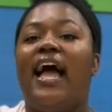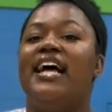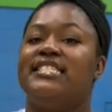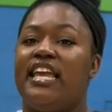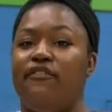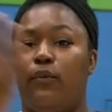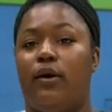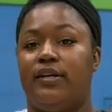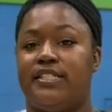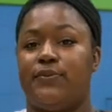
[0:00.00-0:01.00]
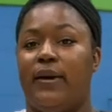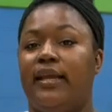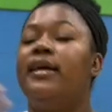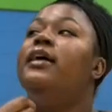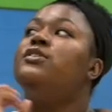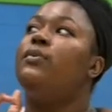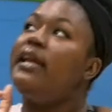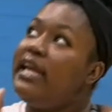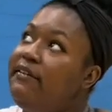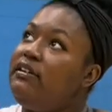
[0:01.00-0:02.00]
as if we're going to swing. So
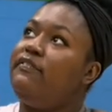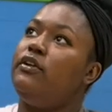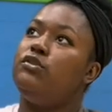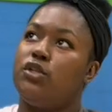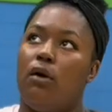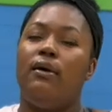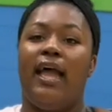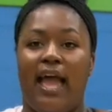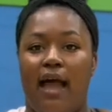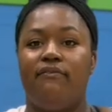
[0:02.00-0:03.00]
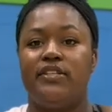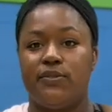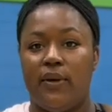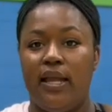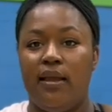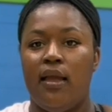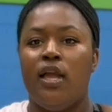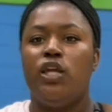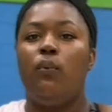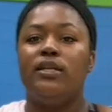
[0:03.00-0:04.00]
even if you don't have the swing,
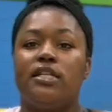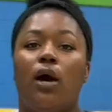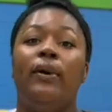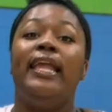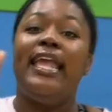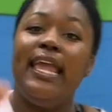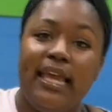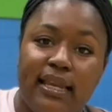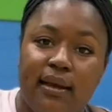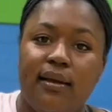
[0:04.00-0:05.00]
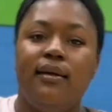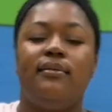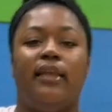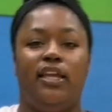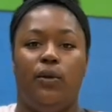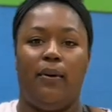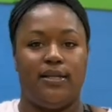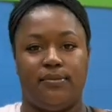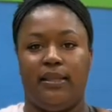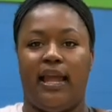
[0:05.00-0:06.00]
you want to go in like you
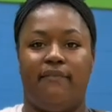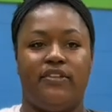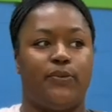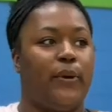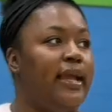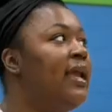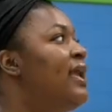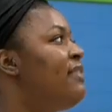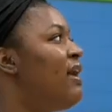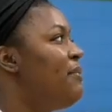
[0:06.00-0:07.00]
possibly have the swing. That